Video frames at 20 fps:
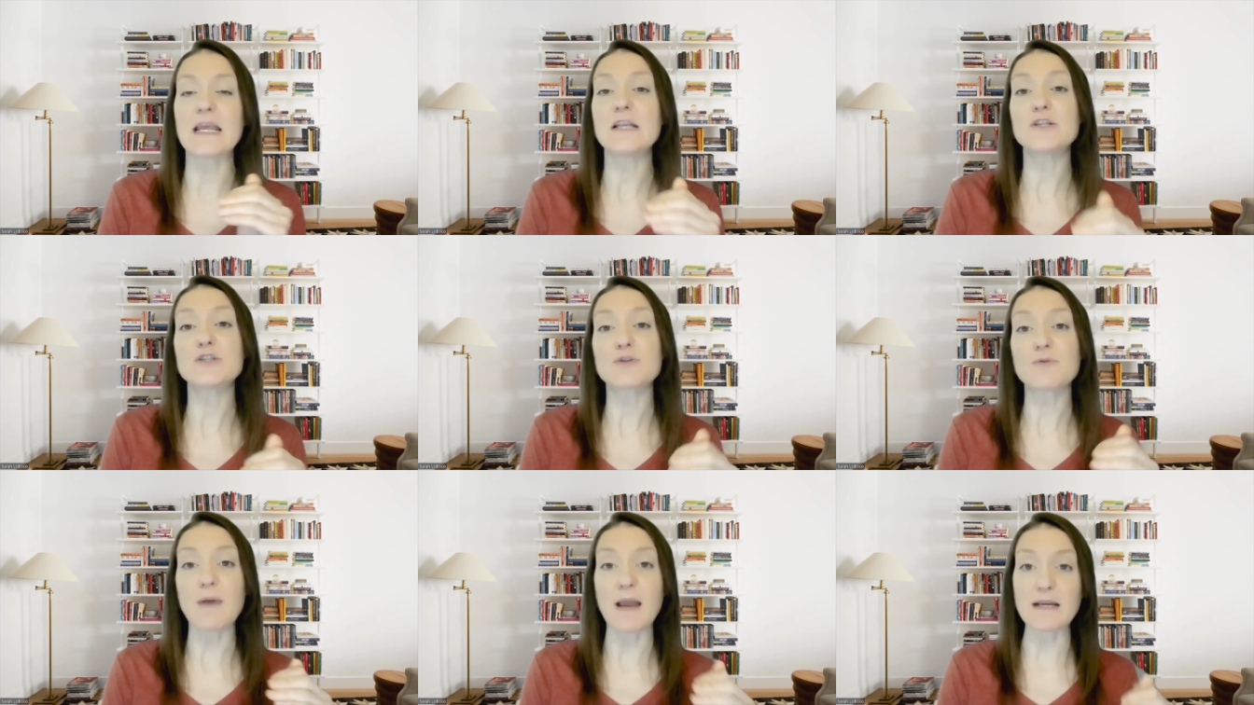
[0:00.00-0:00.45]

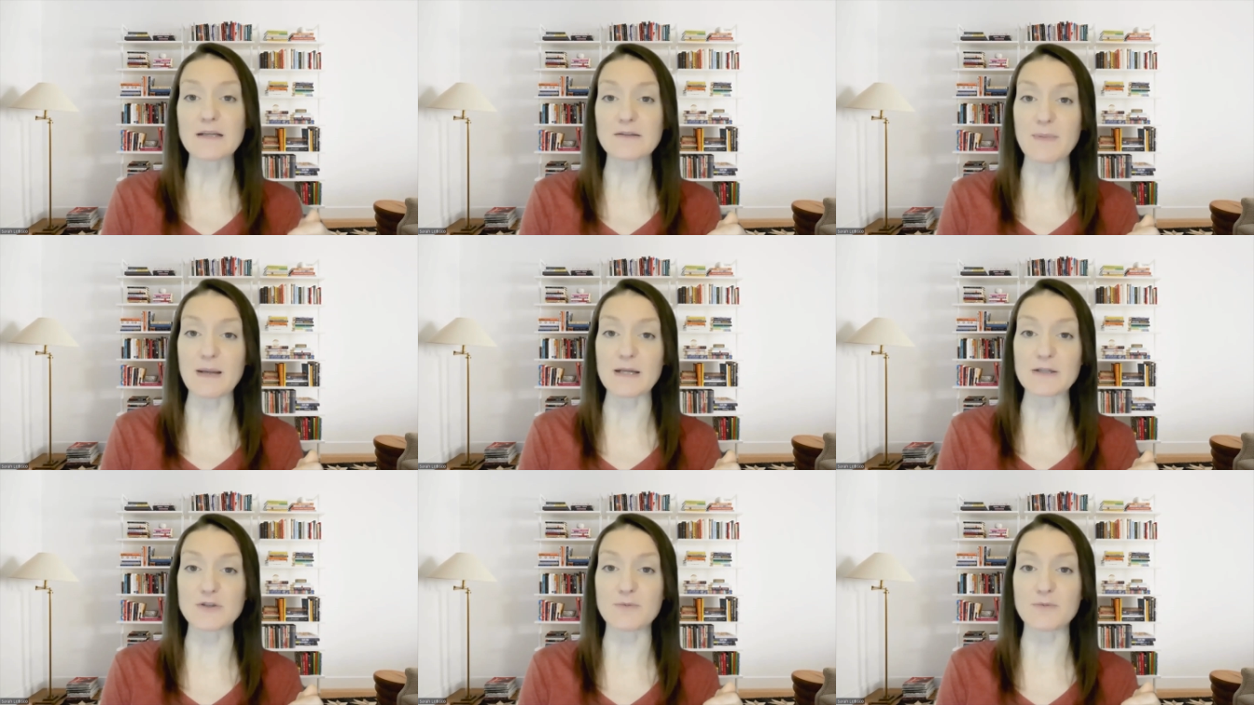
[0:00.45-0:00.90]
indirect
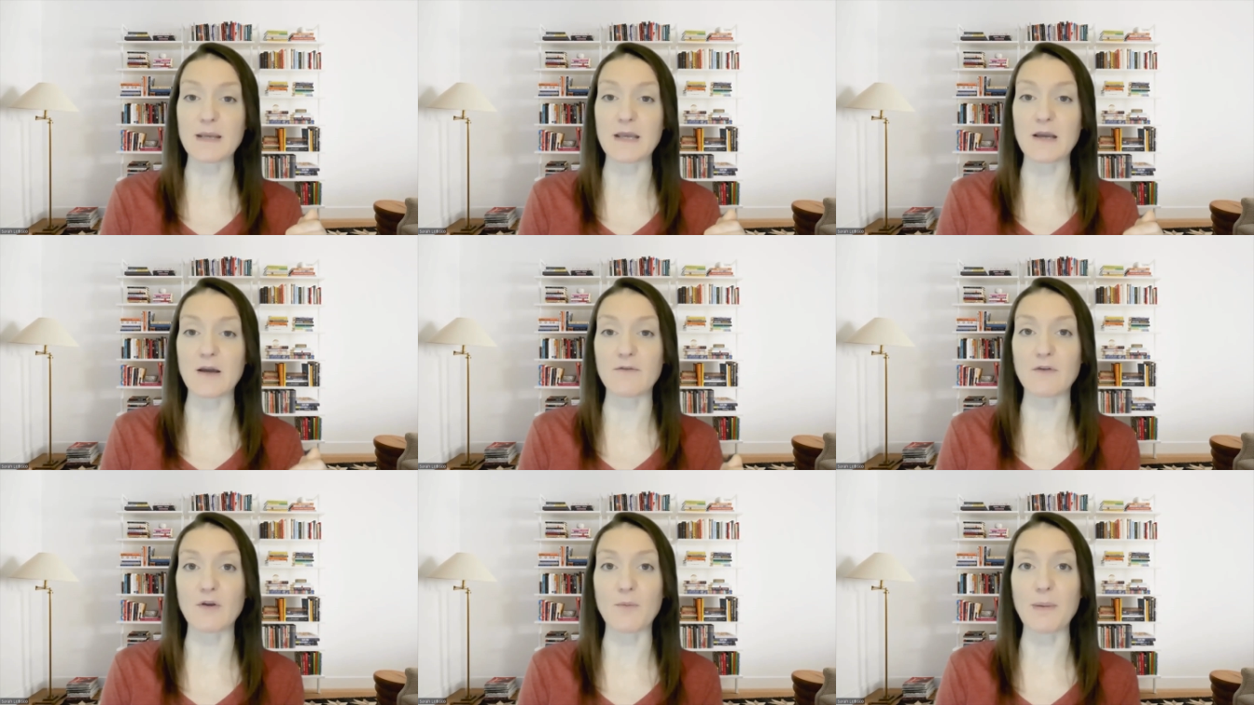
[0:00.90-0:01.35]
measurement
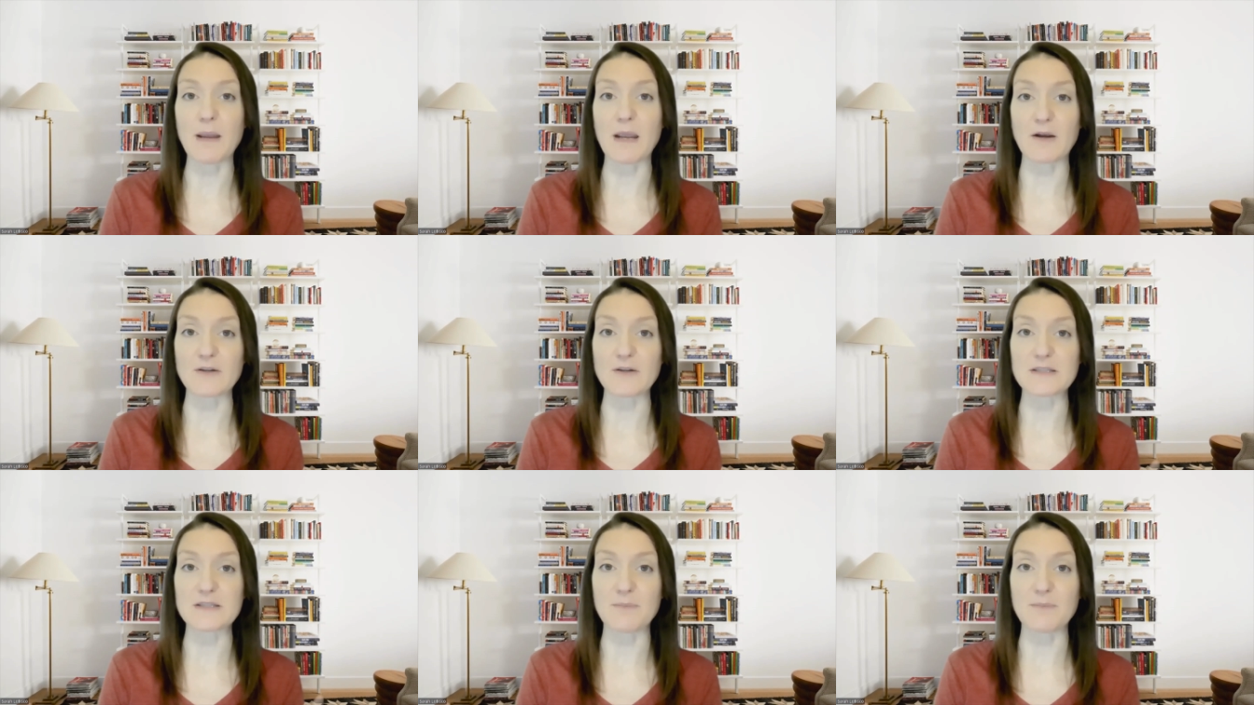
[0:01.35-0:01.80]
of your
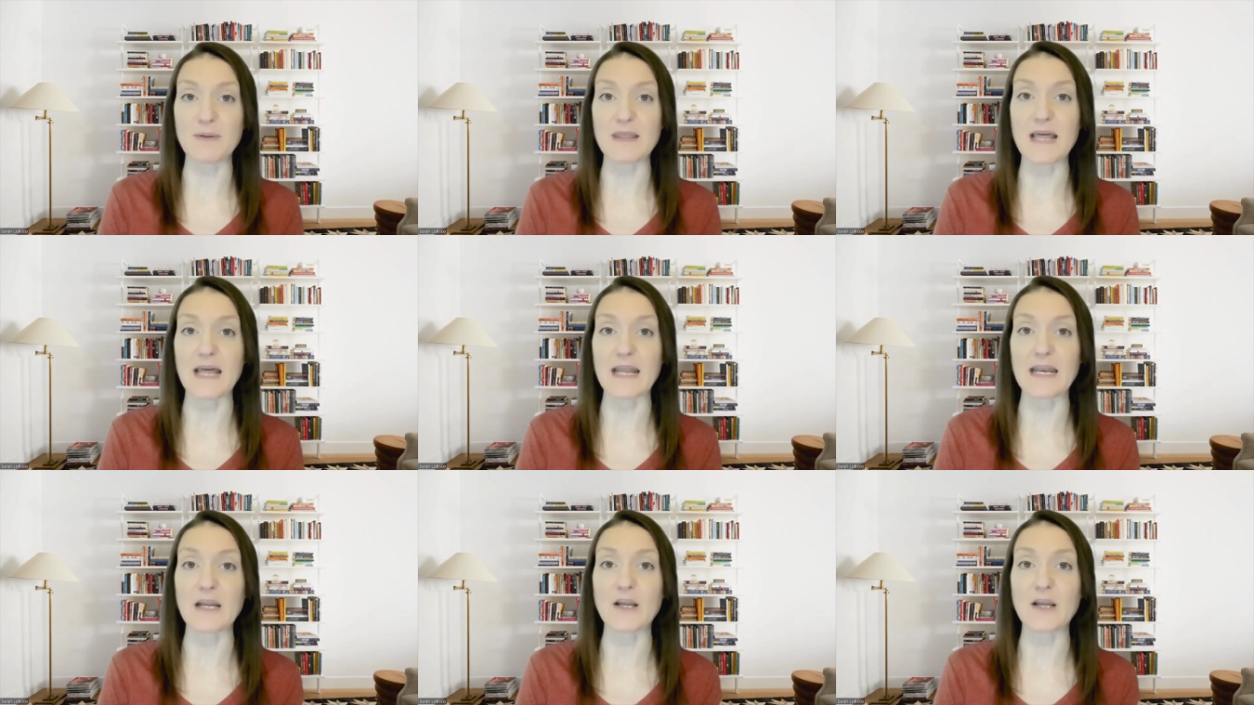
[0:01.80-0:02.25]

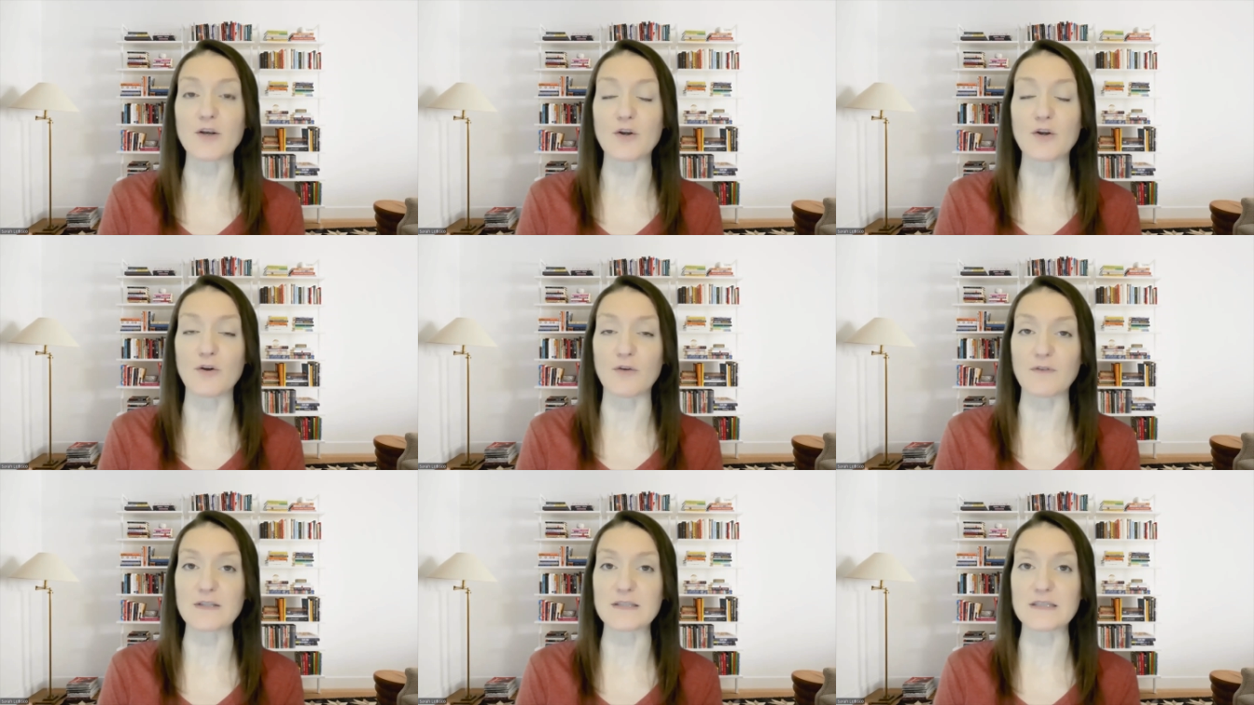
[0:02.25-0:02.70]
parasympathetic
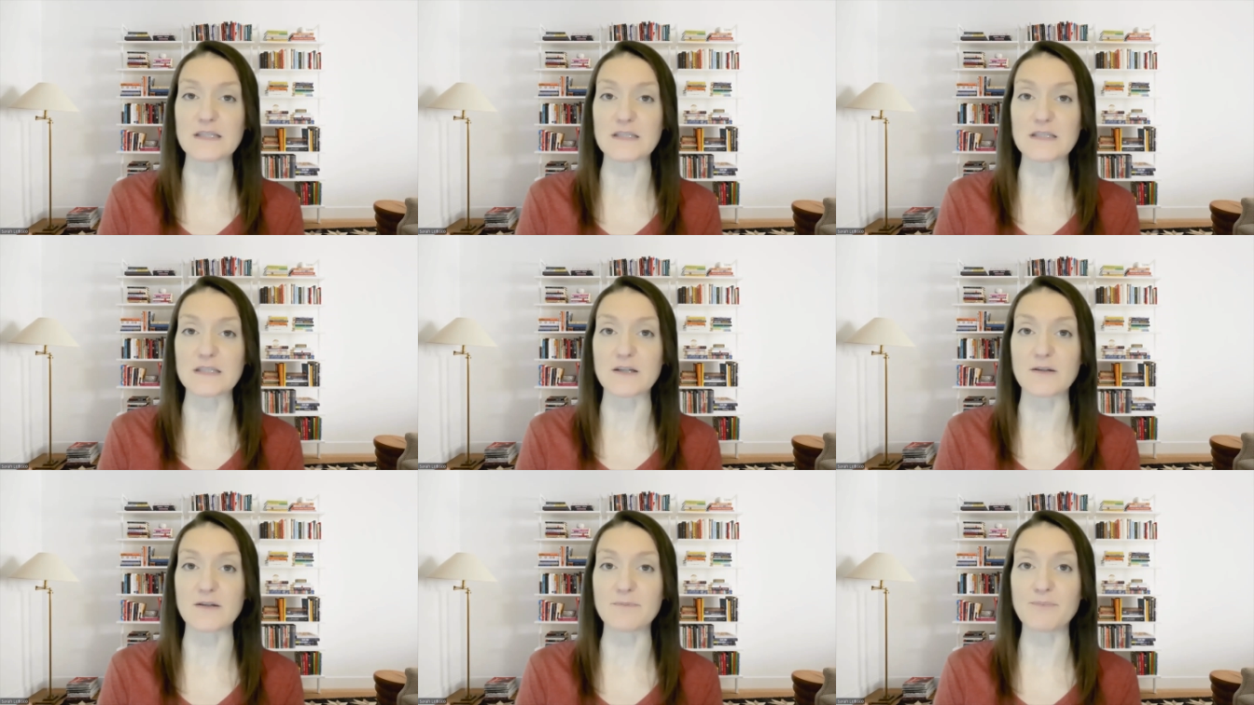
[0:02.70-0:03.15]
nervous
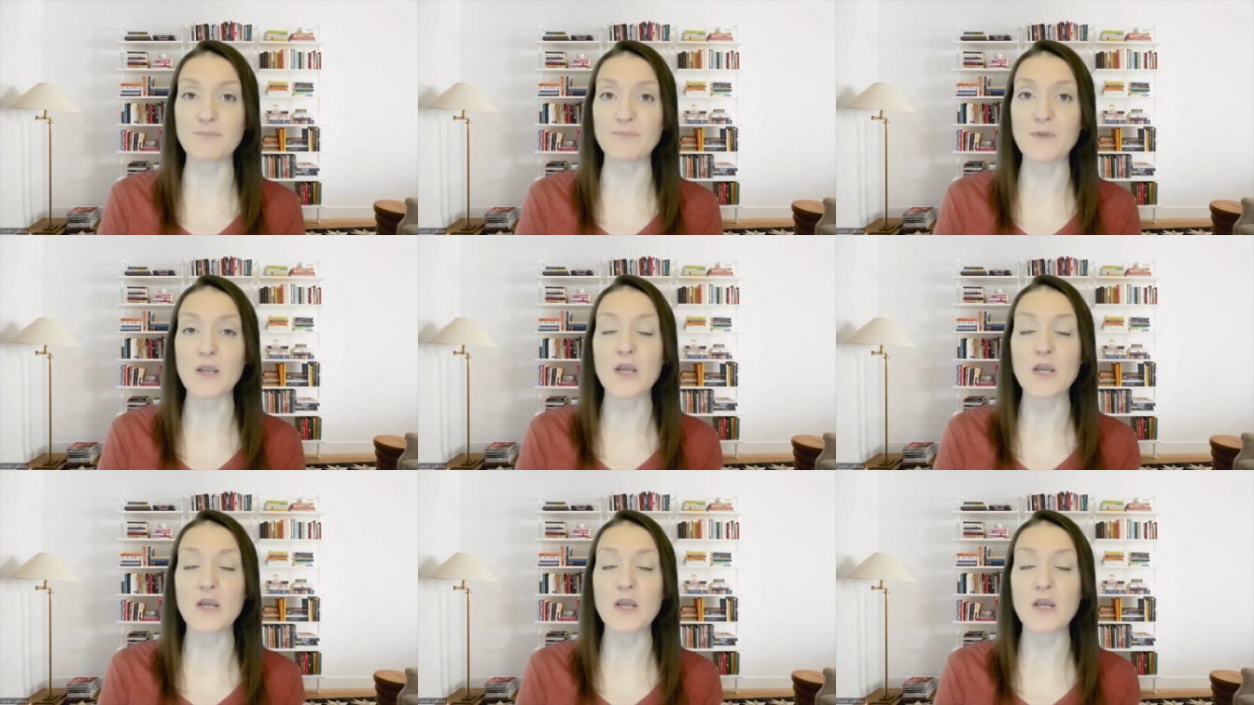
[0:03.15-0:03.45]
system.